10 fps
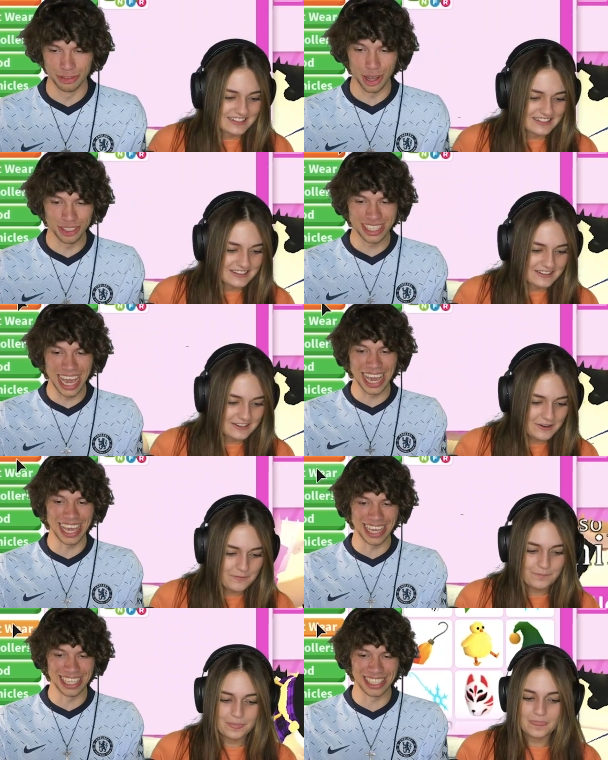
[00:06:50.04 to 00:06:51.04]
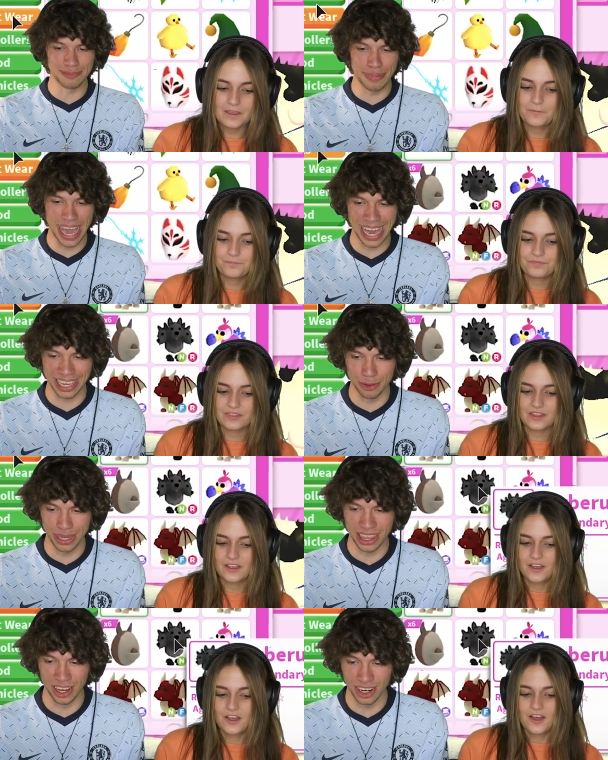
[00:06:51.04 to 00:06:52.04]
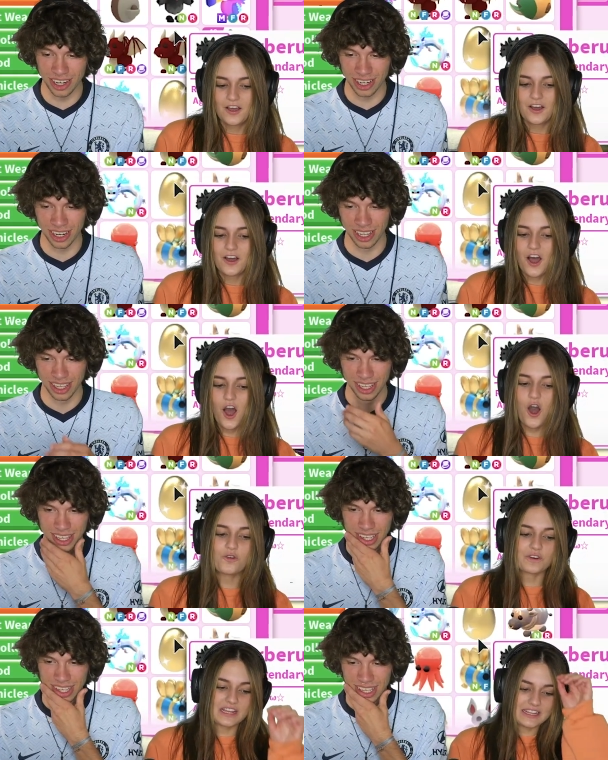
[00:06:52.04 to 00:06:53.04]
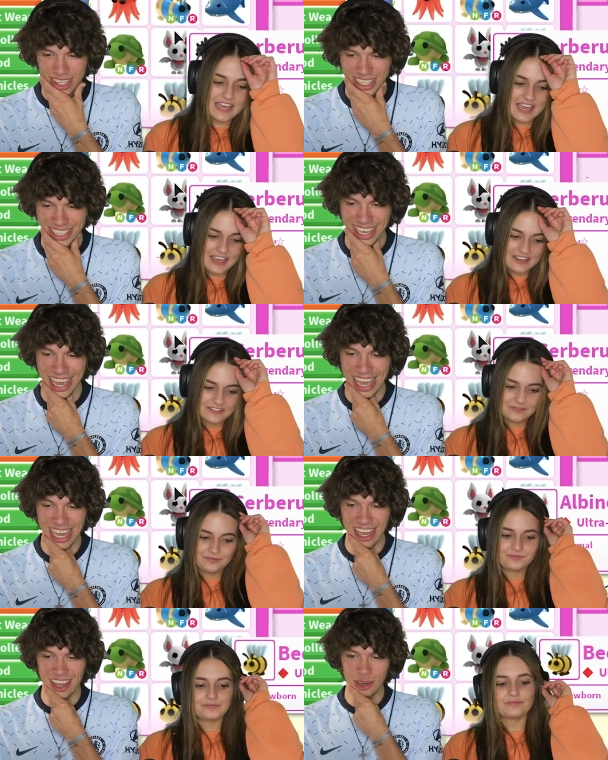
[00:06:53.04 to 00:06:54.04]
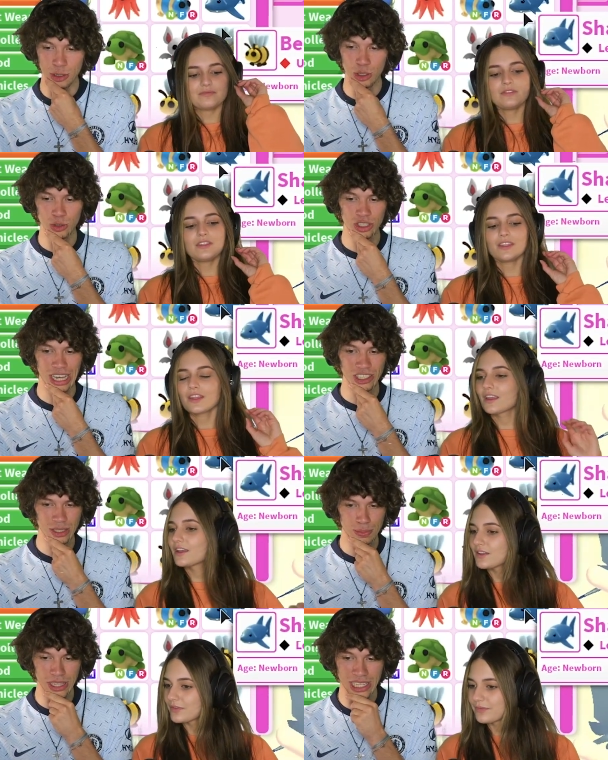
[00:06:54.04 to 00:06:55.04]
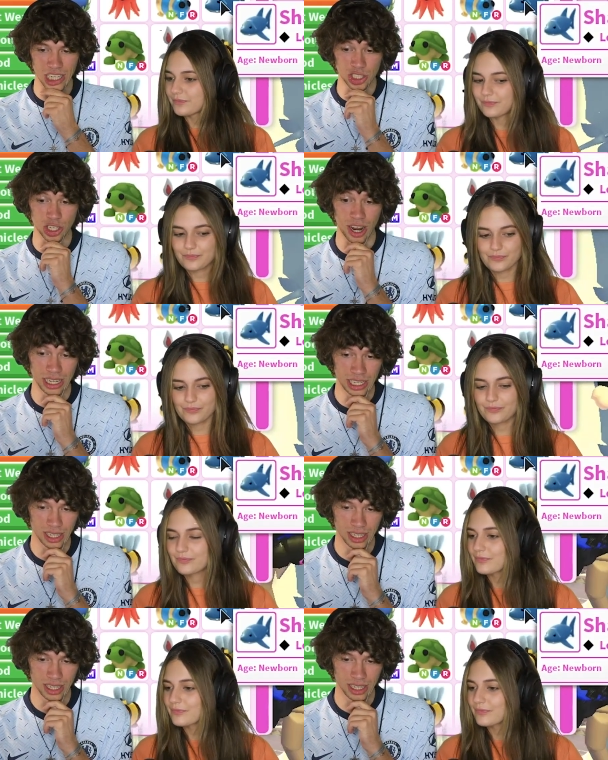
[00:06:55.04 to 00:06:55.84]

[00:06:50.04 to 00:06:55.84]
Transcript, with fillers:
Speaker 1: Rosette is back with her.
Speaker 2: Oh, really? Yeah.
Speaker 1: Ooh, should I just put in a shark?